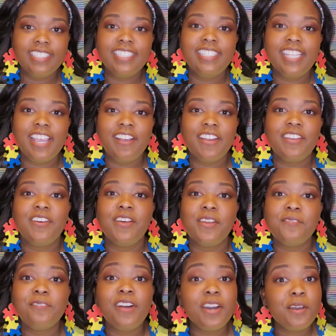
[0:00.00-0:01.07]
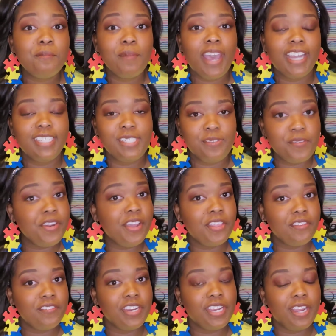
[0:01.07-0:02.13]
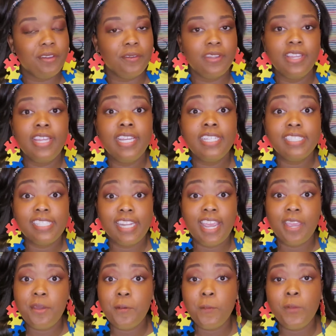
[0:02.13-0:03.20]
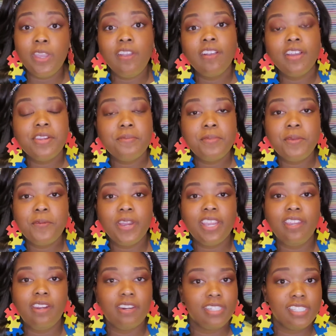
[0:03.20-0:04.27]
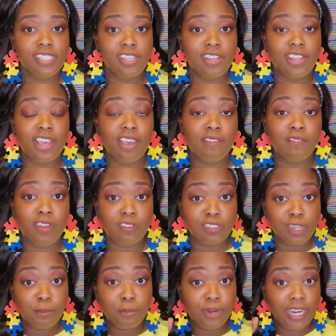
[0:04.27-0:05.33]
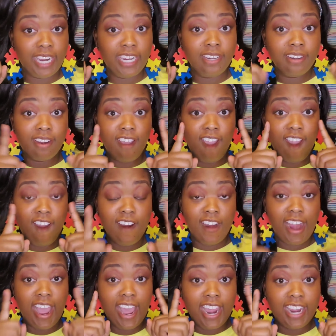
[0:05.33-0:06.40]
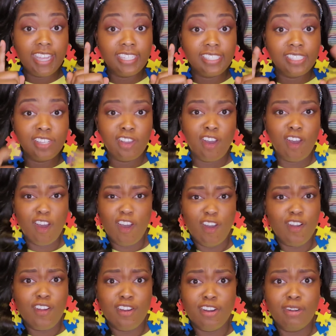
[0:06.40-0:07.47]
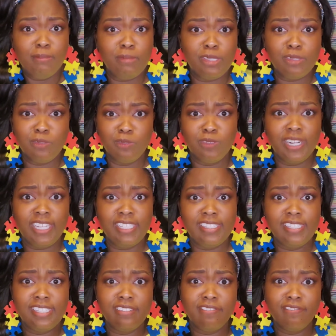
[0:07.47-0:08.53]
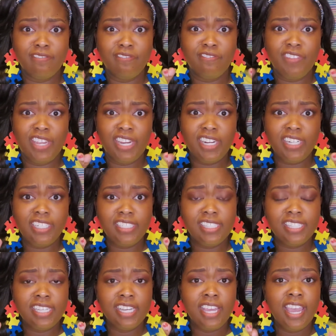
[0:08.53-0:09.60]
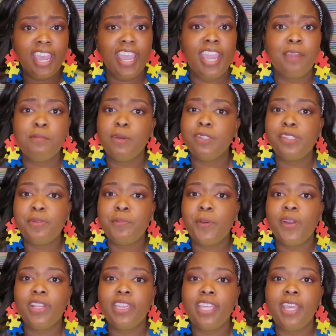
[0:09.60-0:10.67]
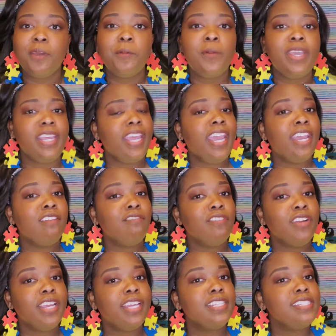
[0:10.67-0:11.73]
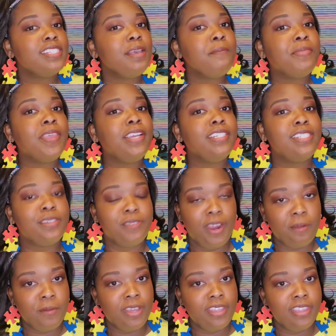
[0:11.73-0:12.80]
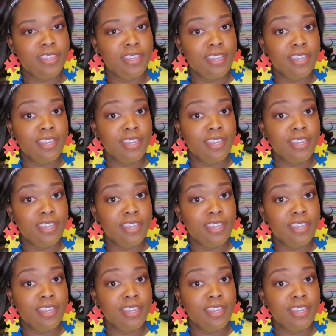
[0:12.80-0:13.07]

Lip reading: It's Ariel and welcome back to another video. Today we are going to be working on a skill that involves our brain, our eyes, arms, wrist, fingers, and most importantly, we can't forget something to write with.